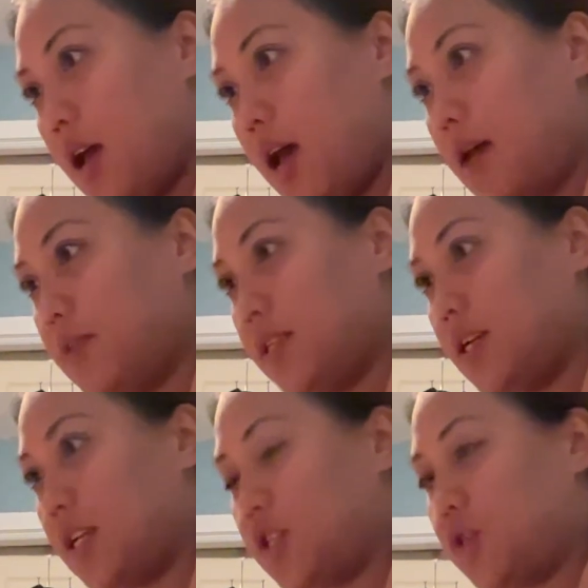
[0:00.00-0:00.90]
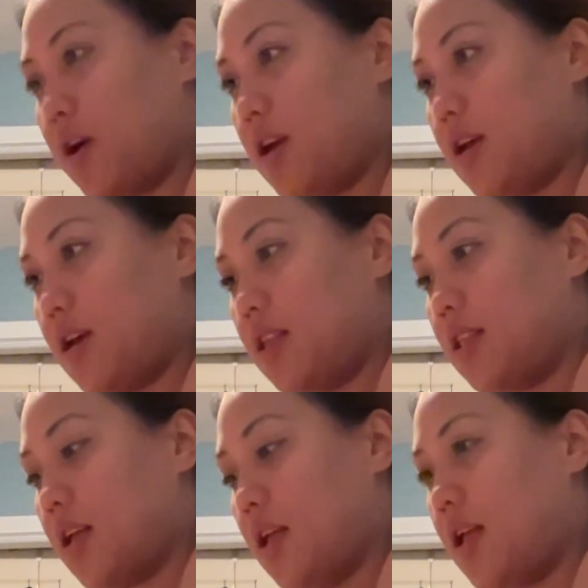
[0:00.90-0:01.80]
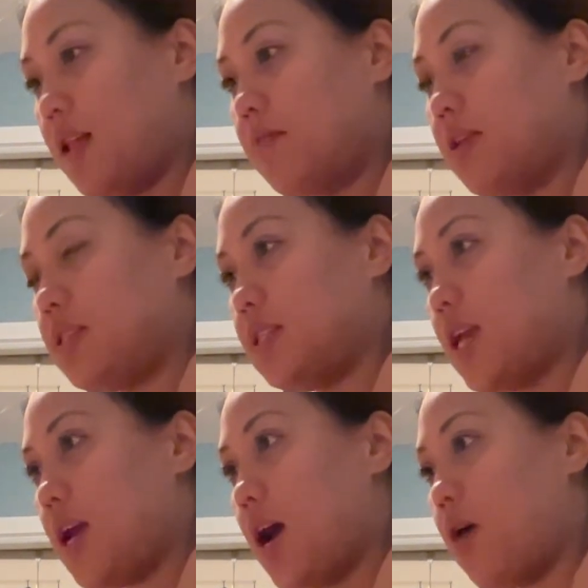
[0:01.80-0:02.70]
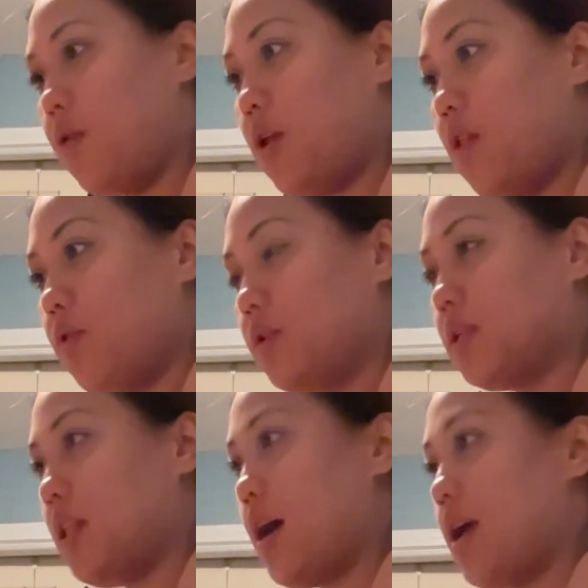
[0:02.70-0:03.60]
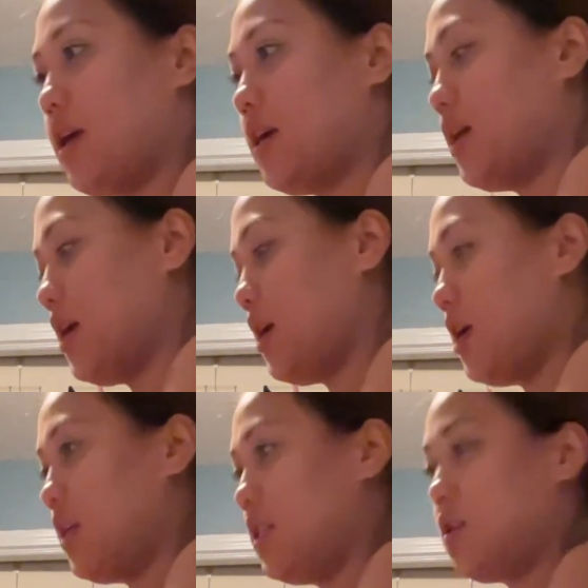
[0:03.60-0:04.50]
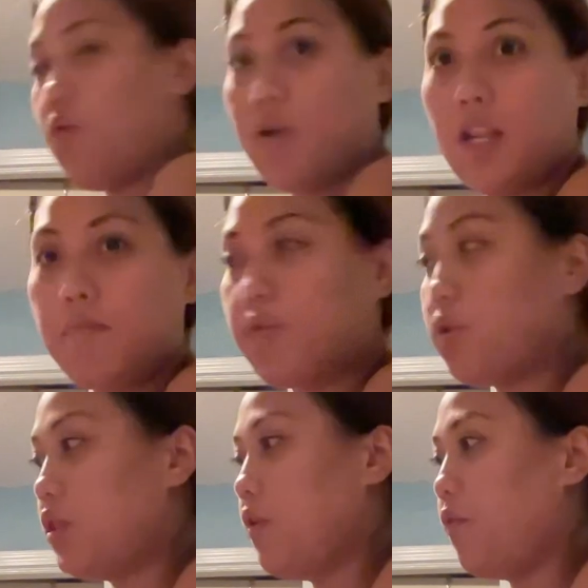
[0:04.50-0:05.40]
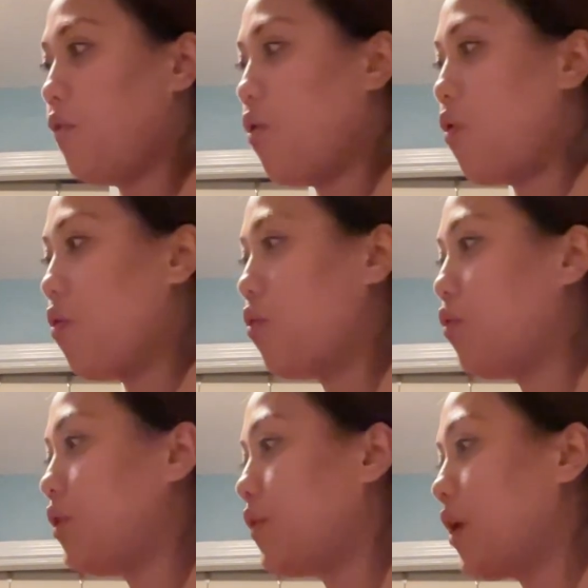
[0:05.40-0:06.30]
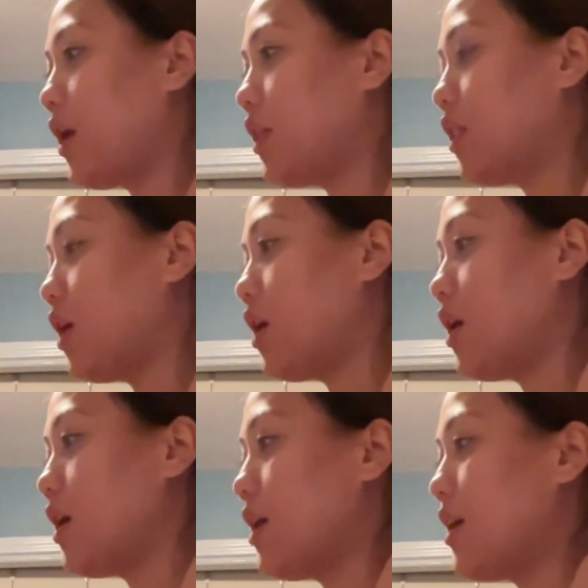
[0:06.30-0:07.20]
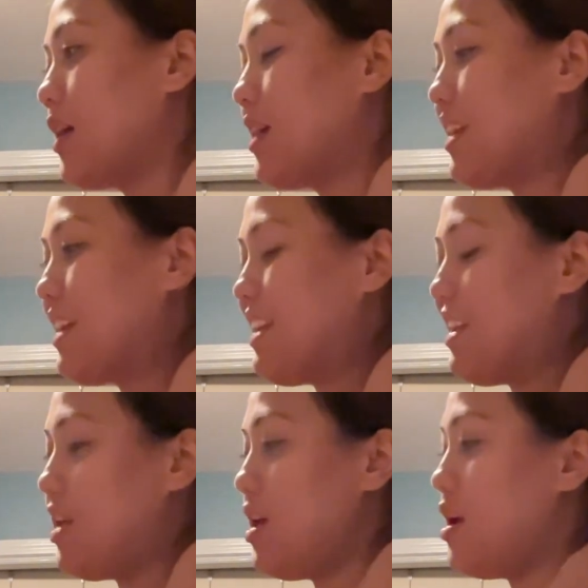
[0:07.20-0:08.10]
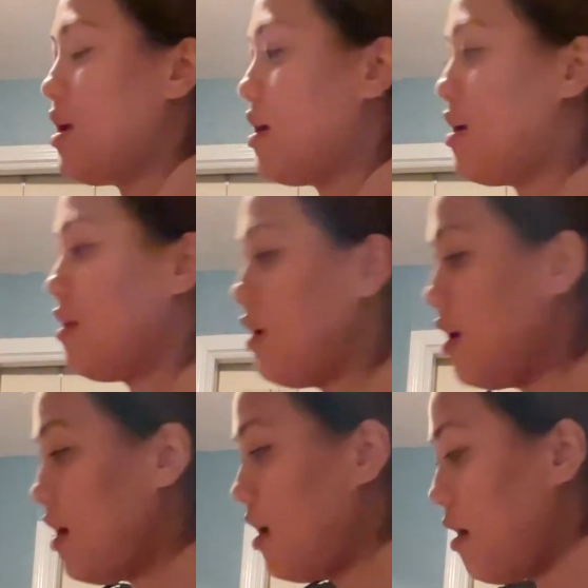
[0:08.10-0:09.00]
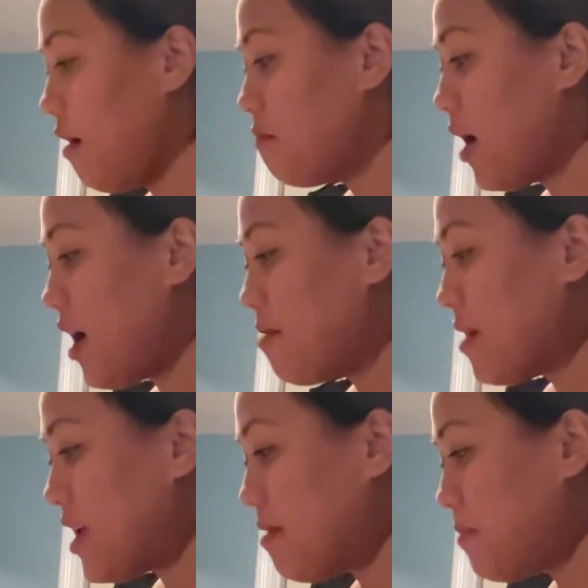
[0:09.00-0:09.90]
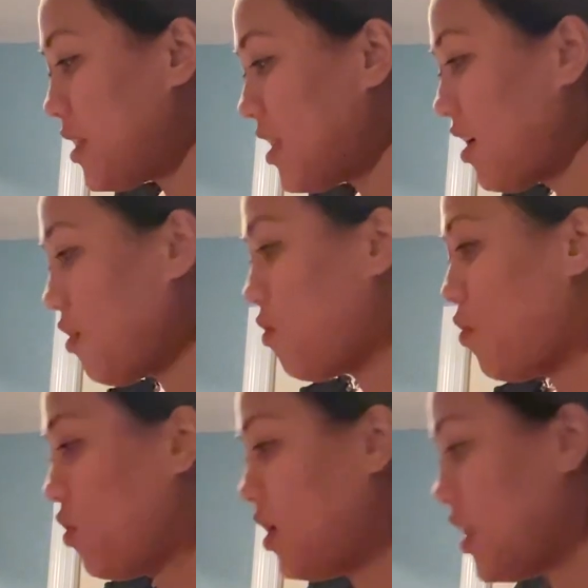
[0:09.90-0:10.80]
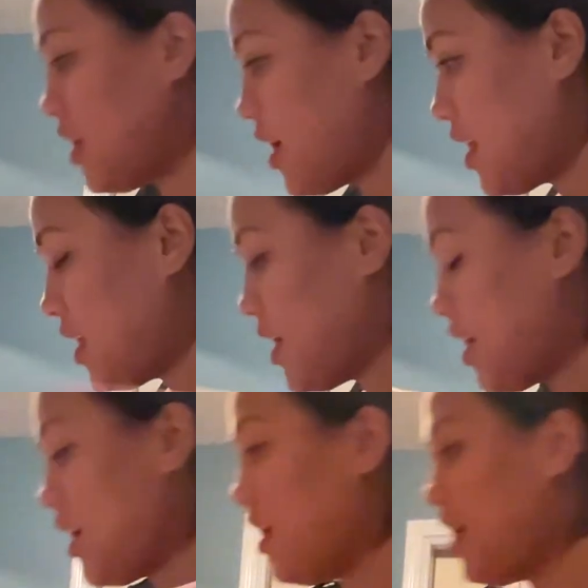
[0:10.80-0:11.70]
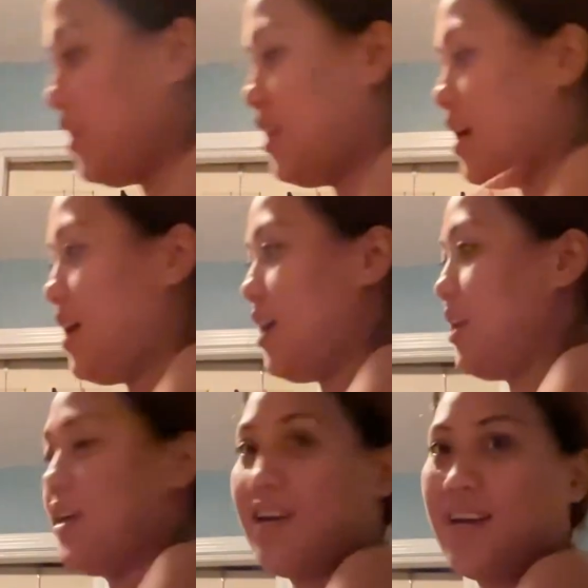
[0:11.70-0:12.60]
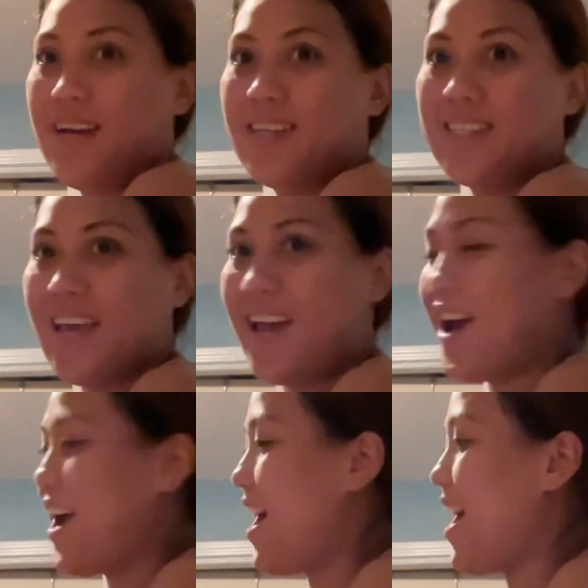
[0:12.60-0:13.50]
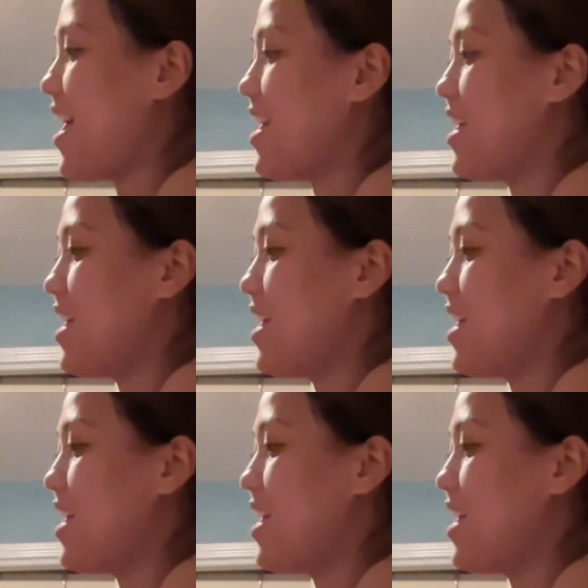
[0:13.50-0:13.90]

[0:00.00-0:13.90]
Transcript: I'm just gonna try it and let's see how it looks like. So we're gonna put the phone right here. Baka maipit ako, ganyan. Yeah, like that. Say hi.